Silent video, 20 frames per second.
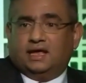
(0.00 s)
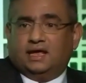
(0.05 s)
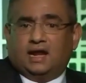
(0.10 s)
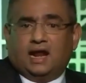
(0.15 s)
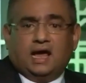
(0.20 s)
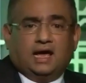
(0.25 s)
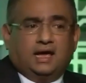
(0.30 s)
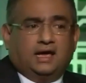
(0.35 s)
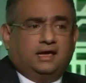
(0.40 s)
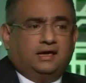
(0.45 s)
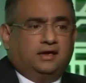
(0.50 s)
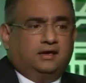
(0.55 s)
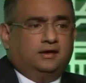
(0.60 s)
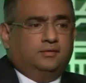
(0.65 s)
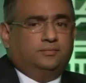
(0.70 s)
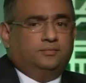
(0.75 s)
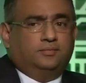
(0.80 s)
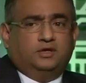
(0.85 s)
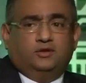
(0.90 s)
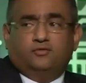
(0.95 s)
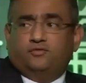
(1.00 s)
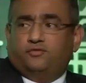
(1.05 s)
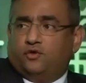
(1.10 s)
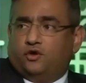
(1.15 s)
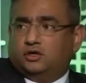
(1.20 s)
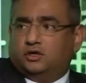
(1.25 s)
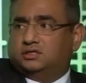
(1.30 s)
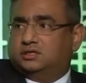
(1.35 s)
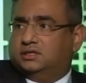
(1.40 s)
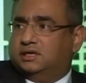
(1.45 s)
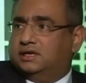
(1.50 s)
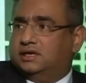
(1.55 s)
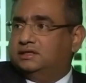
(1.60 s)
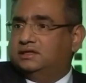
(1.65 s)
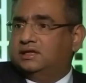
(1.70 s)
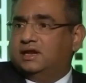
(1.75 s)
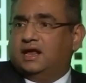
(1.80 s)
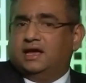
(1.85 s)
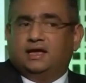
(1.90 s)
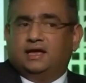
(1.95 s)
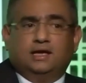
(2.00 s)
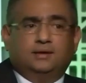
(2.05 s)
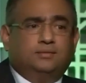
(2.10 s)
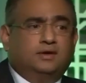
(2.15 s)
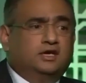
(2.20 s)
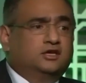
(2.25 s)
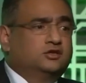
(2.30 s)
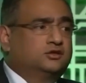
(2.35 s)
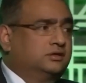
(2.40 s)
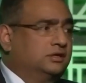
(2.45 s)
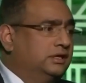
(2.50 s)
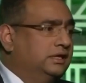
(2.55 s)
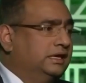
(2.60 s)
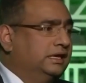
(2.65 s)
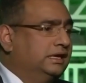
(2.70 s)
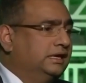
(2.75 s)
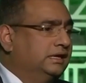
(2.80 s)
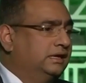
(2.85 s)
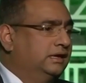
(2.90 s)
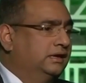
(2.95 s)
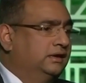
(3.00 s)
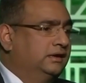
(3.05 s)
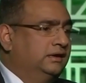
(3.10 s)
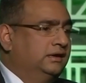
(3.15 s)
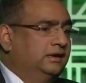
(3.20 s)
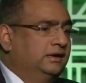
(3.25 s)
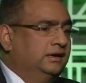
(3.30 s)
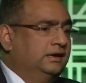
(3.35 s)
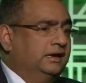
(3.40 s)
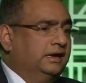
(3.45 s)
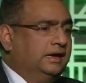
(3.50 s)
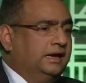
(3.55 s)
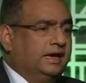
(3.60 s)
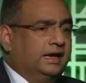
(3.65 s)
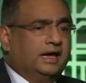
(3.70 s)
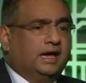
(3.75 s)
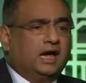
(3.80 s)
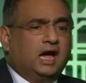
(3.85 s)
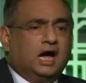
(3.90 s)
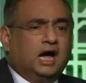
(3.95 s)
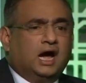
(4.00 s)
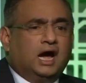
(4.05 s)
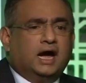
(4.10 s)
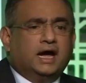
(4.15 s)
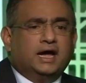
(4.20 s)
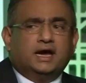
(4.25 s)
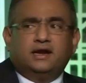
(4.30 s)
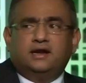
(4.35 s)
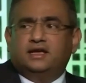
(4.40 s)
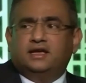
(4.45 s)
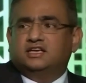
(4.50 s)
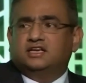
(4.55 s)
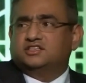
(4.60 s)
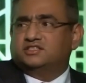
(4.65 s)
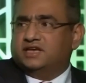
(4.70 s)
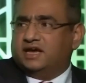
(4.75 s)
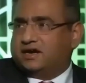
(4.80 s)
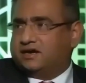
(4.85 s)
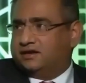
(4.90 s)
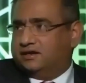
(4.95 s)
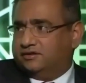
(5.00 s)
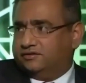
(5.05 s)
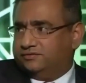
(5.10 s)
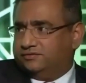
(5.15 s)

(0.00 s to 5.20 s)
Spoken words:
I am been fortunate that I am actually a hired executive.